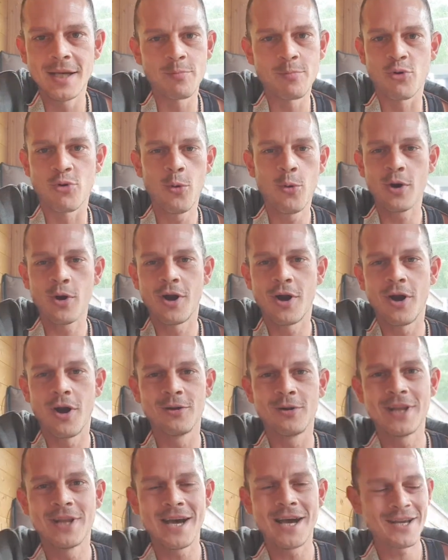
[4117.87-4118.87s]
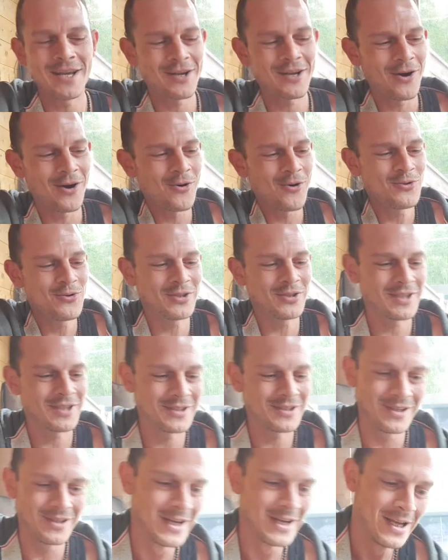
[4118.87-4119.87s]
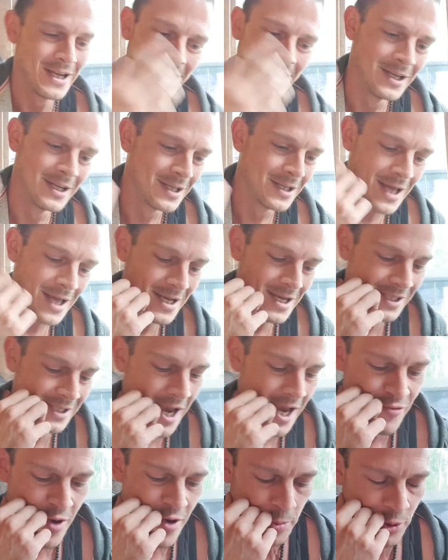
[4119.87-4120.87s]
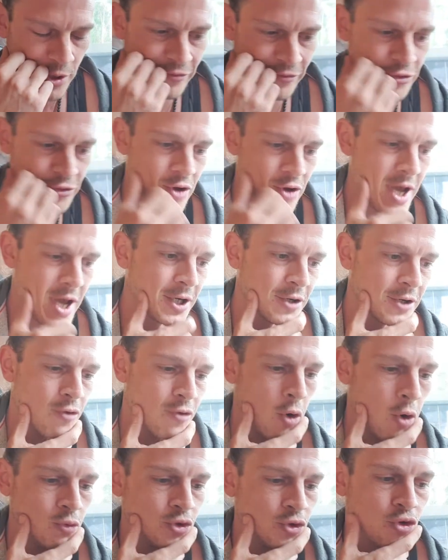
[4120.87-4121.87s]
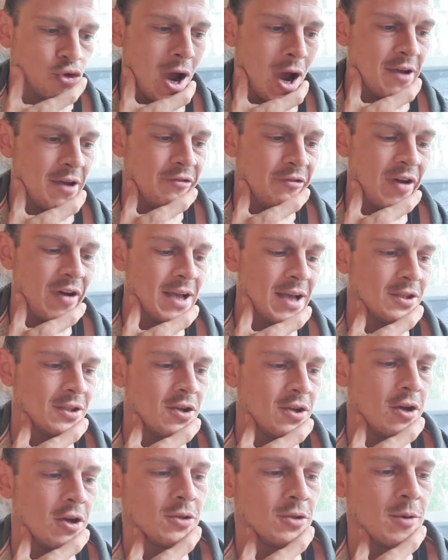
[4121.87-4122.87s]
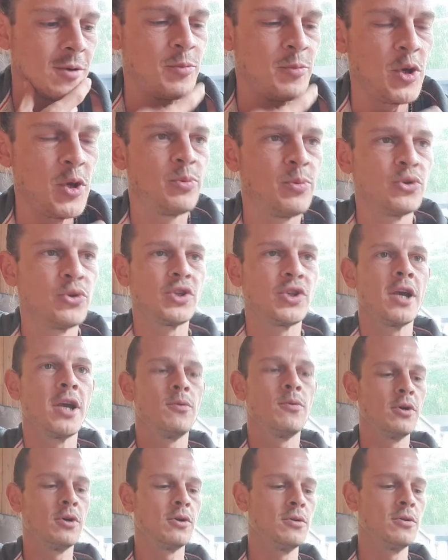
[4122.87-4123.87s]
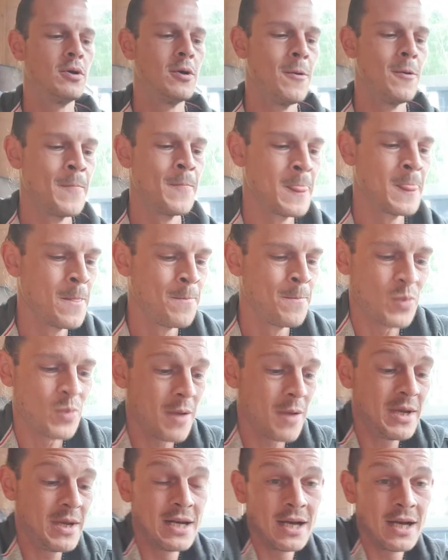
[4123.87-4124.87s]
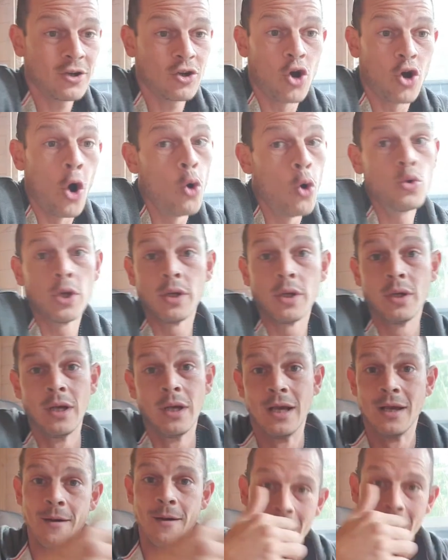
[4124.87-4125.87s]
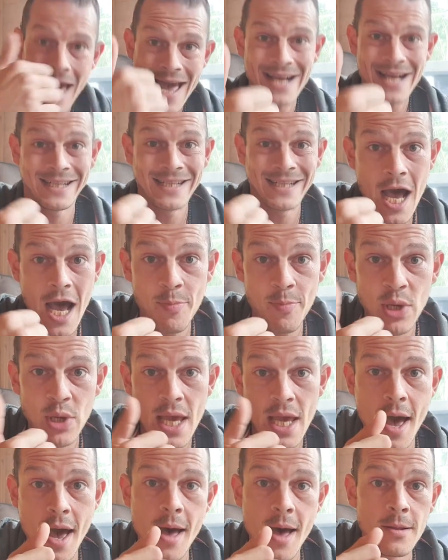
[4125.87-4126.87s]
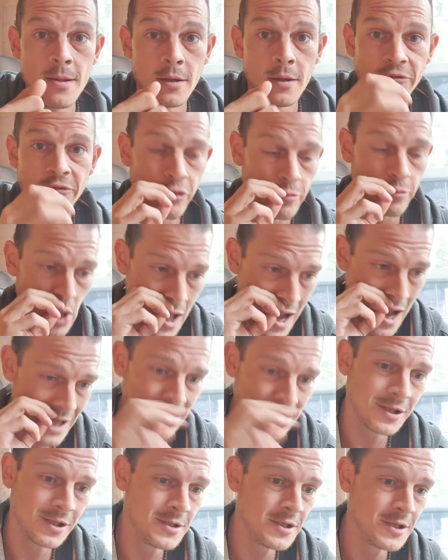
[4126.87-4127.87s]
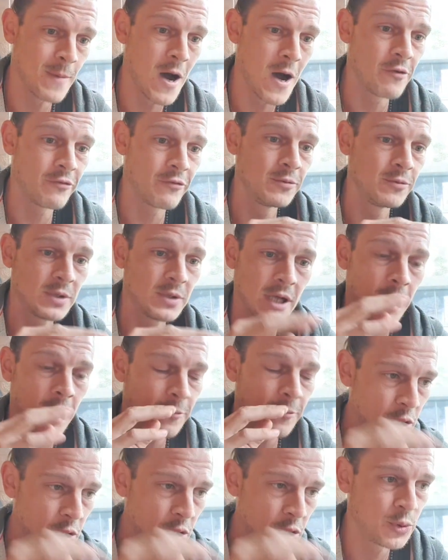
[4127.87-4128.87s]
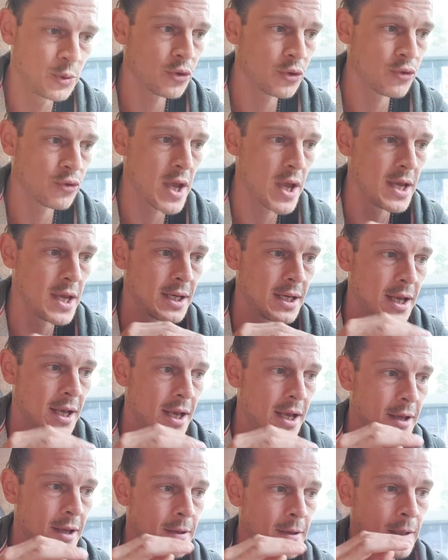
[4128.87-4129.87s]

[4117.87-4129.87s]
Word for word: Protocol Night Ghost. Like I say, Ripple have created their own trifecta. So when people say, well, I mean, that code XRPL from Larsen's Mouth and Soul, people that created it,